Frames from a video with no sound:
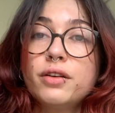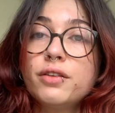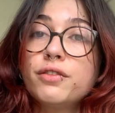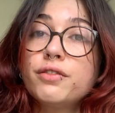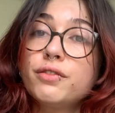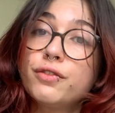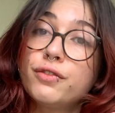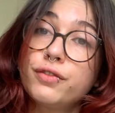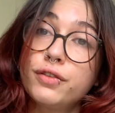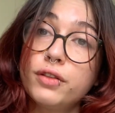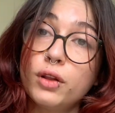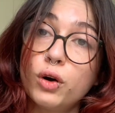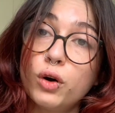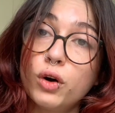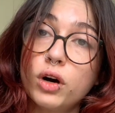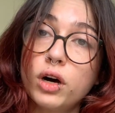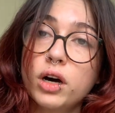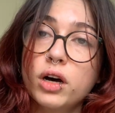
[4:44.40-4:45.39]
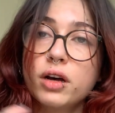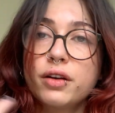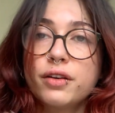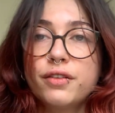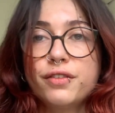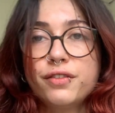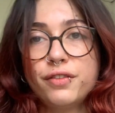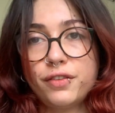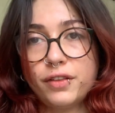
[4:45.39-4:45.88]
Flor,
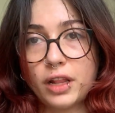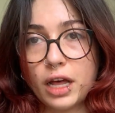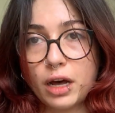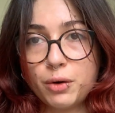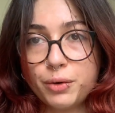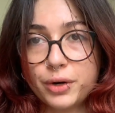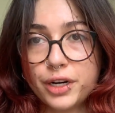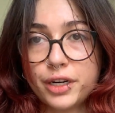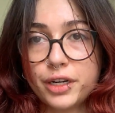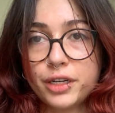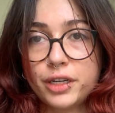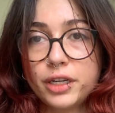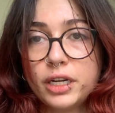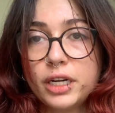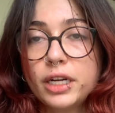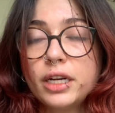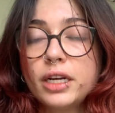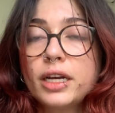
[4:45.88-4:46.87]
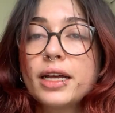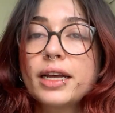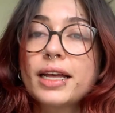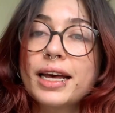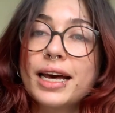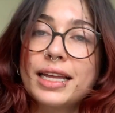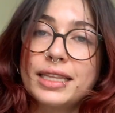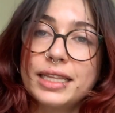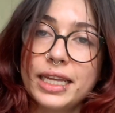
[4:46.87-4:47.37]
flower.
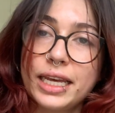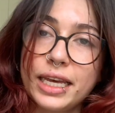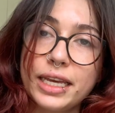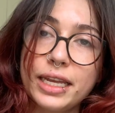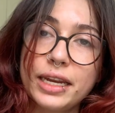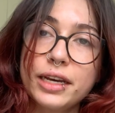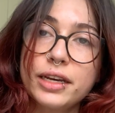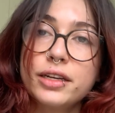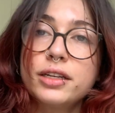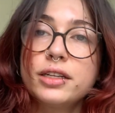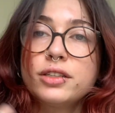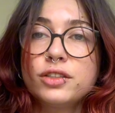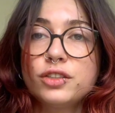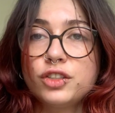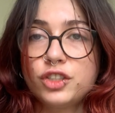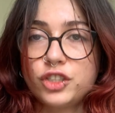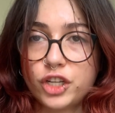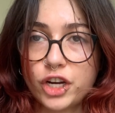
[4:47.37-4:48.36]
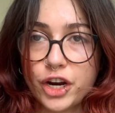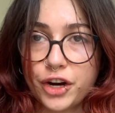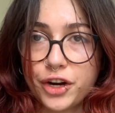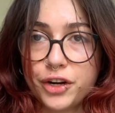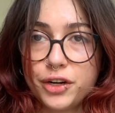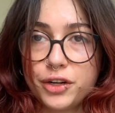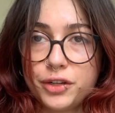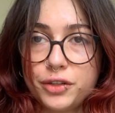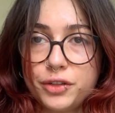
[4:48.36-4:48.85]
Cadeira, chair.
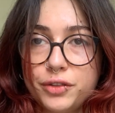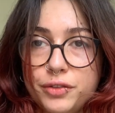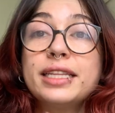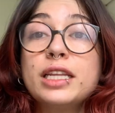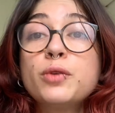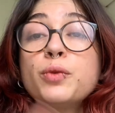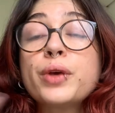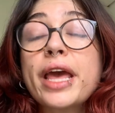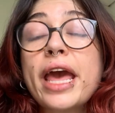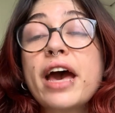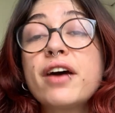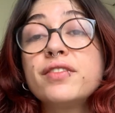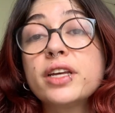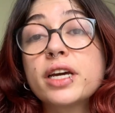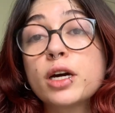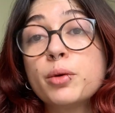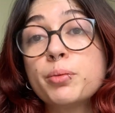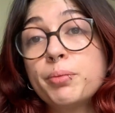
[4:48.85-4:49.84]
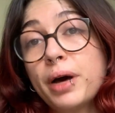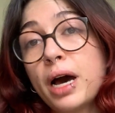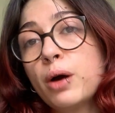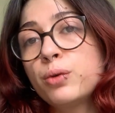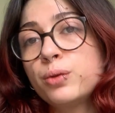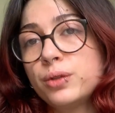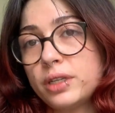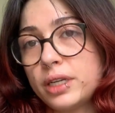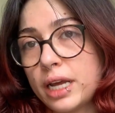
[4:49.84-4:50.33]
Then we have the
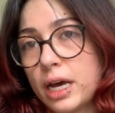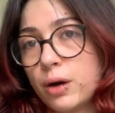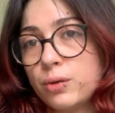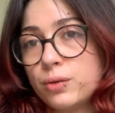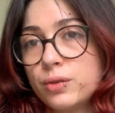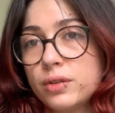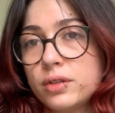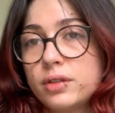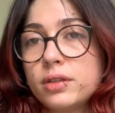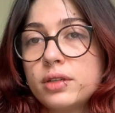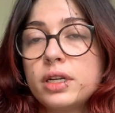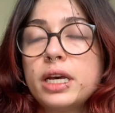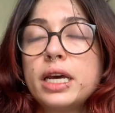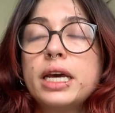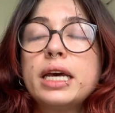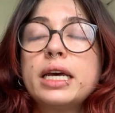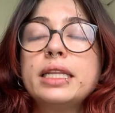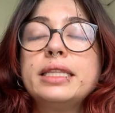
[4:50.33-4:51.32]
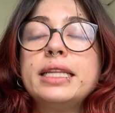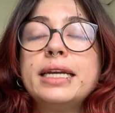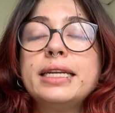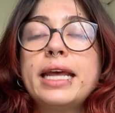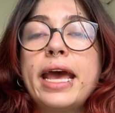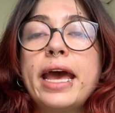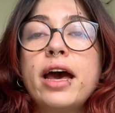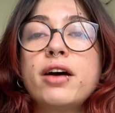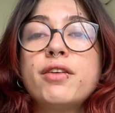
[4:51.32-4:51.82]
compound nouns that
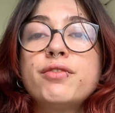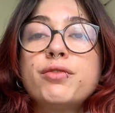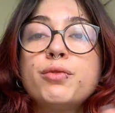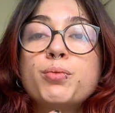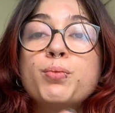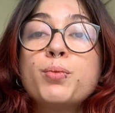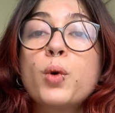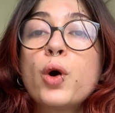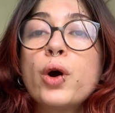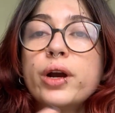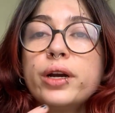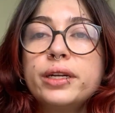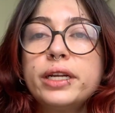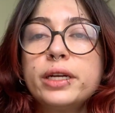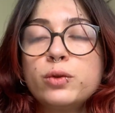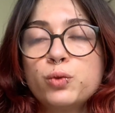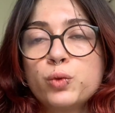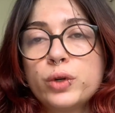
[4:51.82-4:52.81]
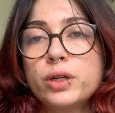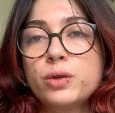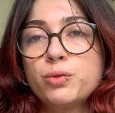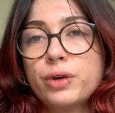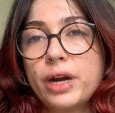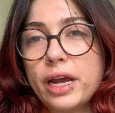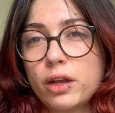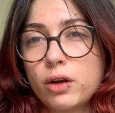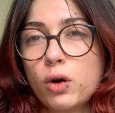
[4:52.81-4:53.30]
have more than one
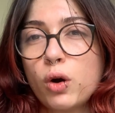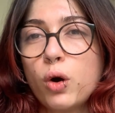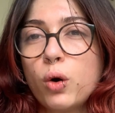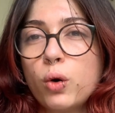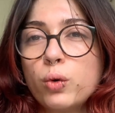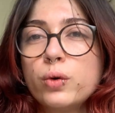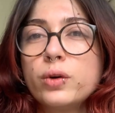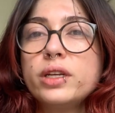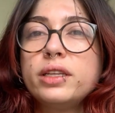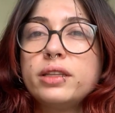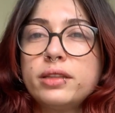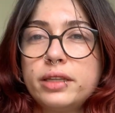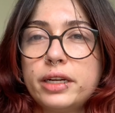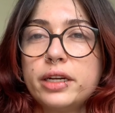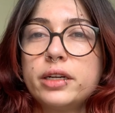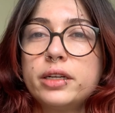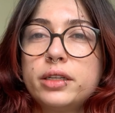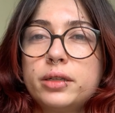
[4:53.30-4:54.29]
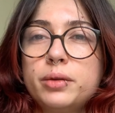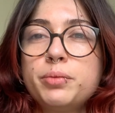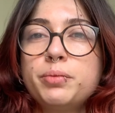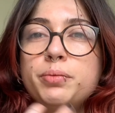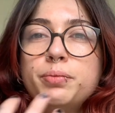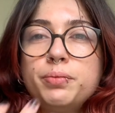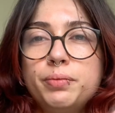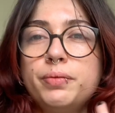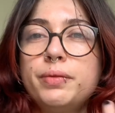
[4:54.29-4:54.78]
radical in their
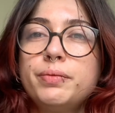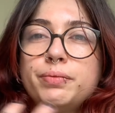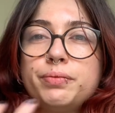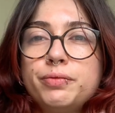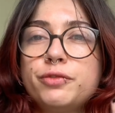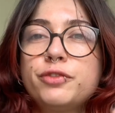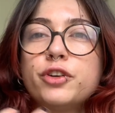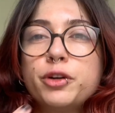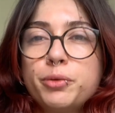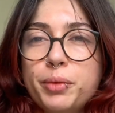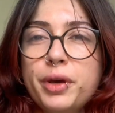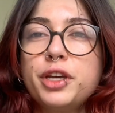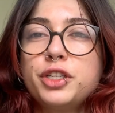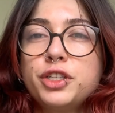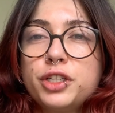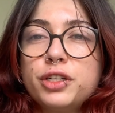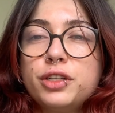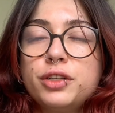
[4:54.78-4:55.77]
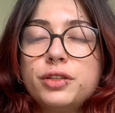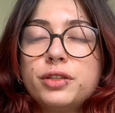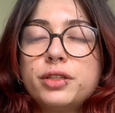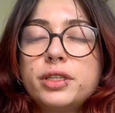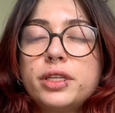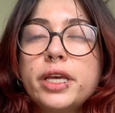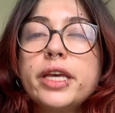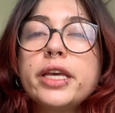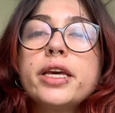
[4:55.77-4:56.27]
formation, you
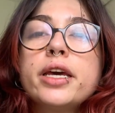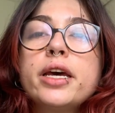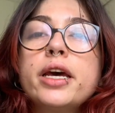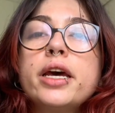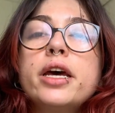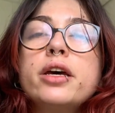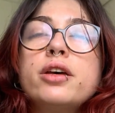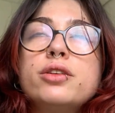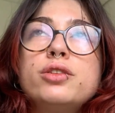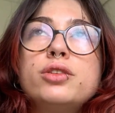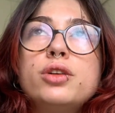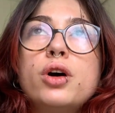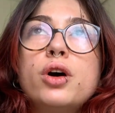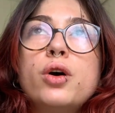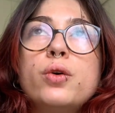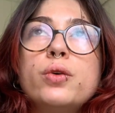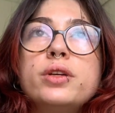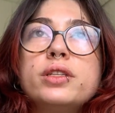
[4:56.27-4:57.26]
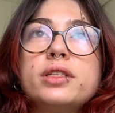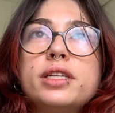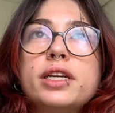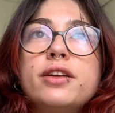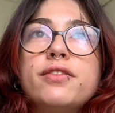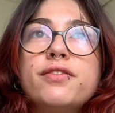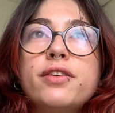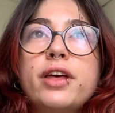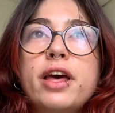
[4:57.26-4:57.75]
see? So instead
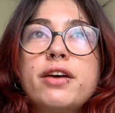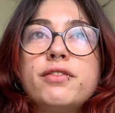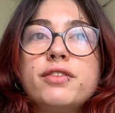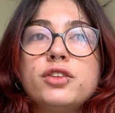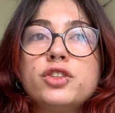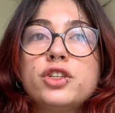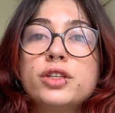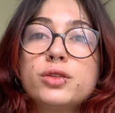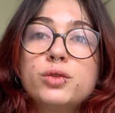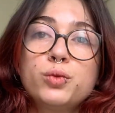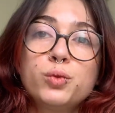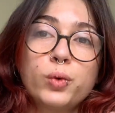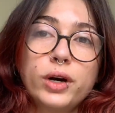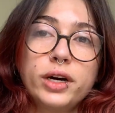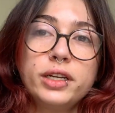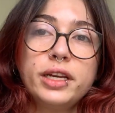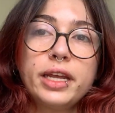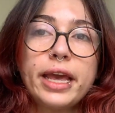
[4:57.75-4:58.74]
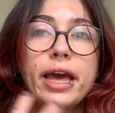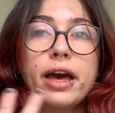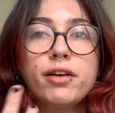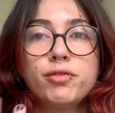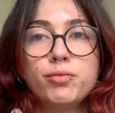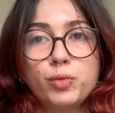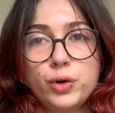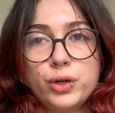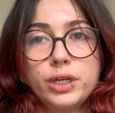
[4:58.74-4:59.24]
of having just one, they
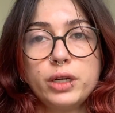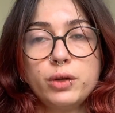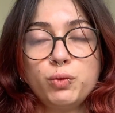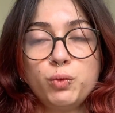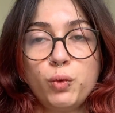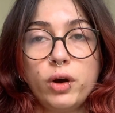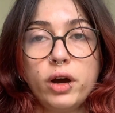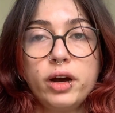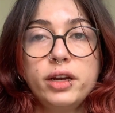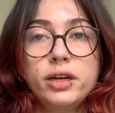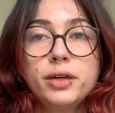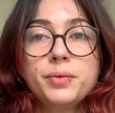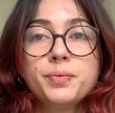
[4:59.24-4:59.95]
have more than one.